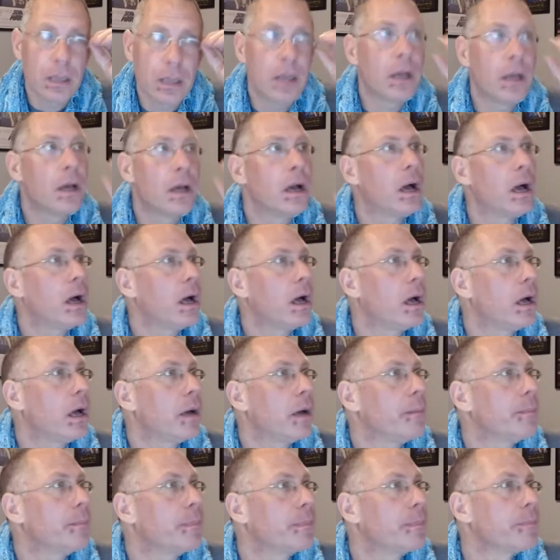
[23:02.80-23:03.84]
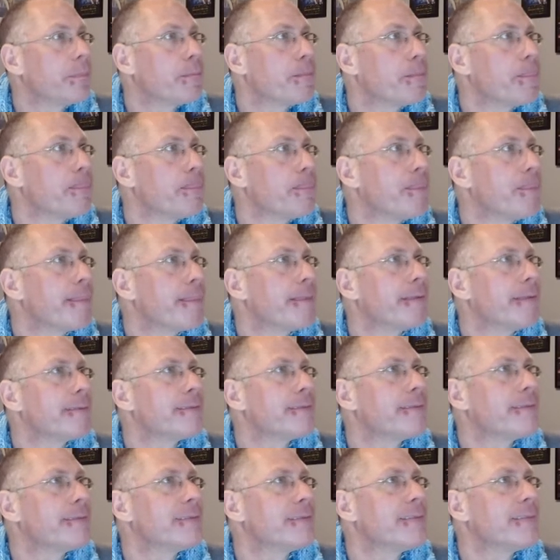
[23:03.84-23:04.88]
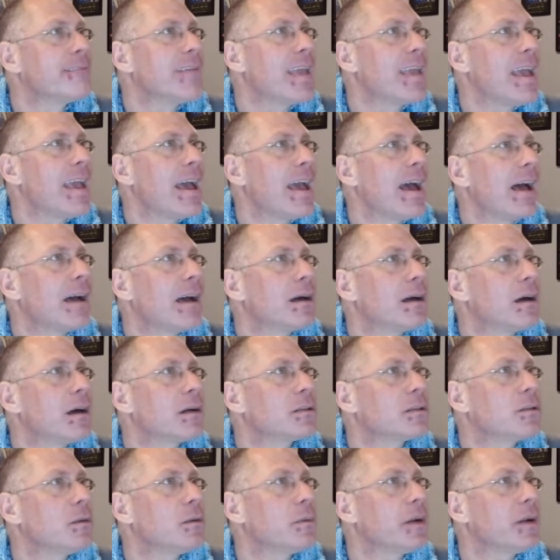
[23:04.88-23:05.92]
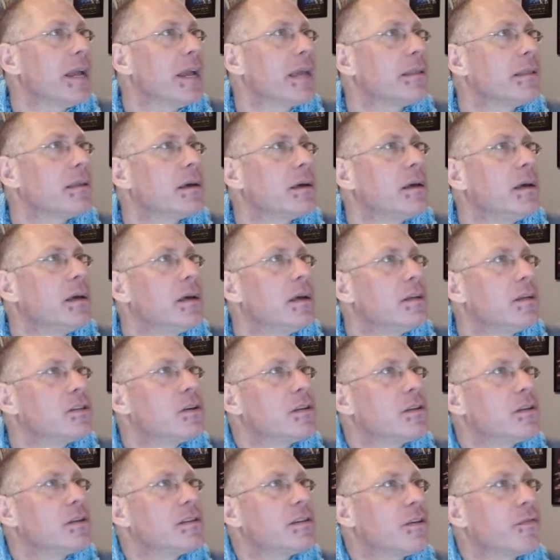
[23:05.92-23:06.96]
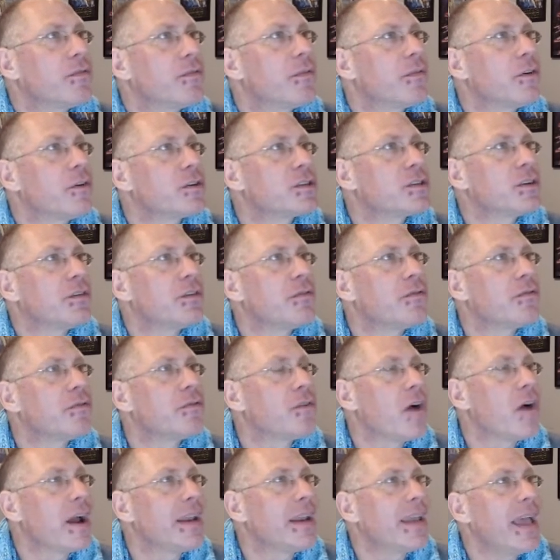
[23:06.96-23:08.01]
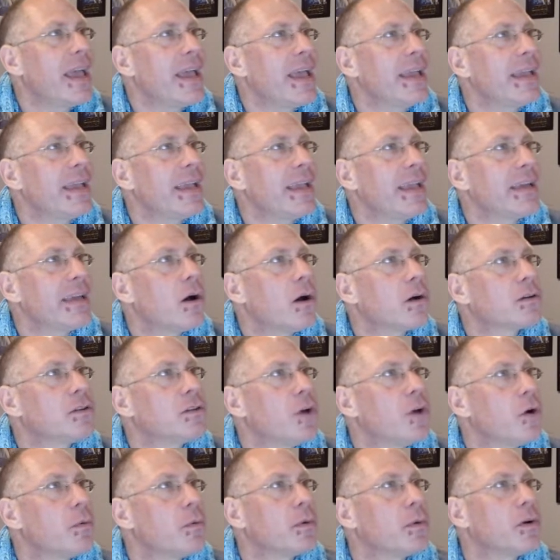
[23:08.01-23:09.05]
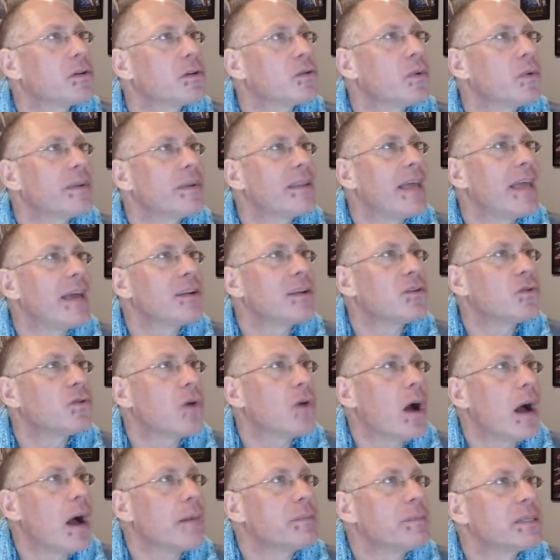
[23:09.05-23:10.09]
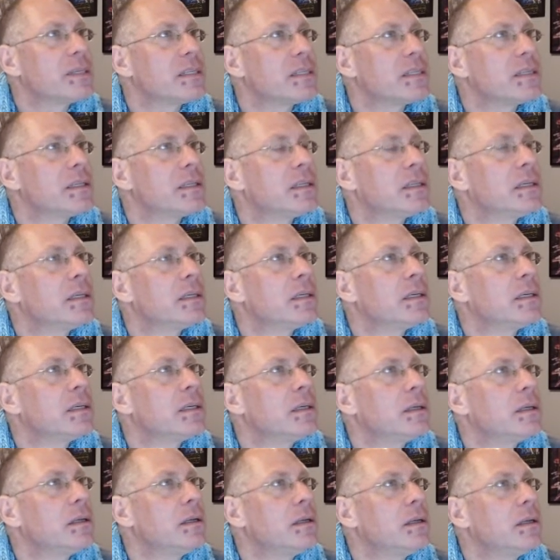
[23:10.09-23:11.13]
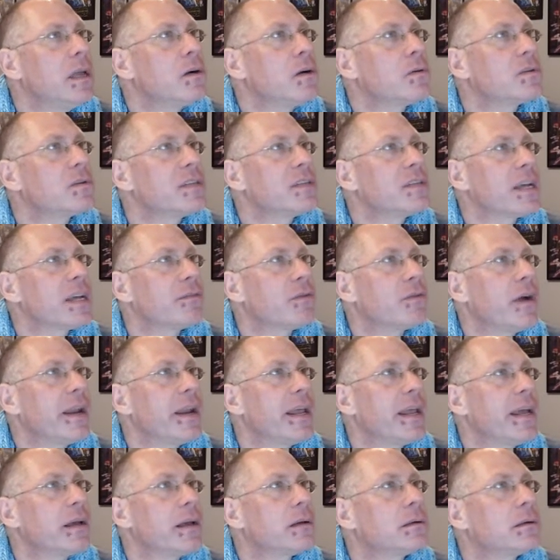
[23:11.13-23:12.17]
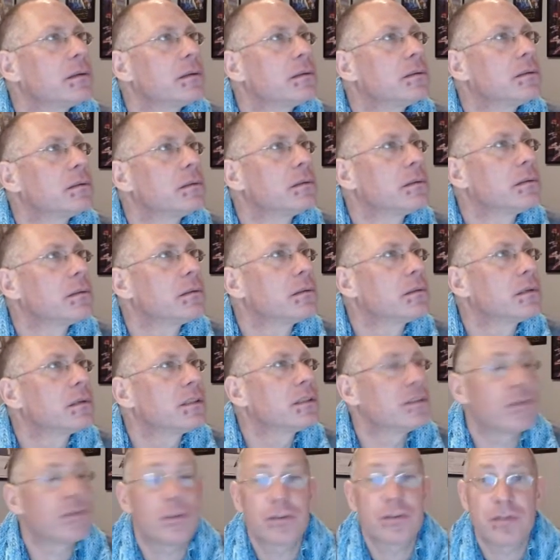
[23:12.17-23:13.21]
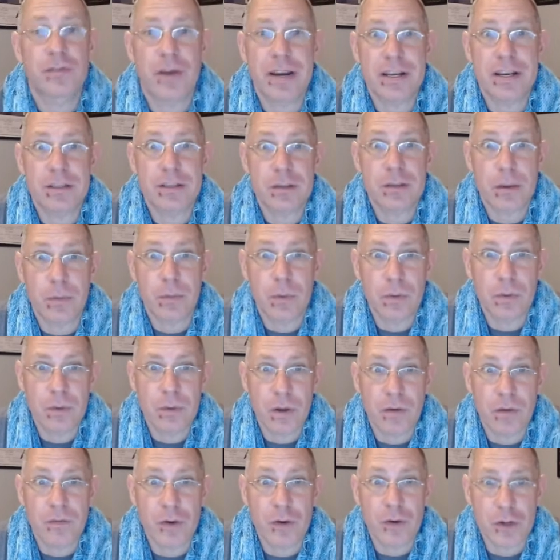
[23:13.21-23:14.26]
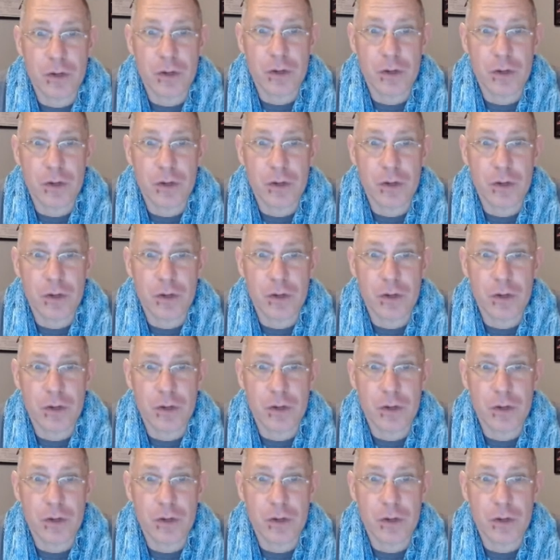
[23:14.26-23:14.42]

Um, Yeah, October eighth. So that's the first Friday in October is when that drops. No, second Friday. It's the first Friday is on a first.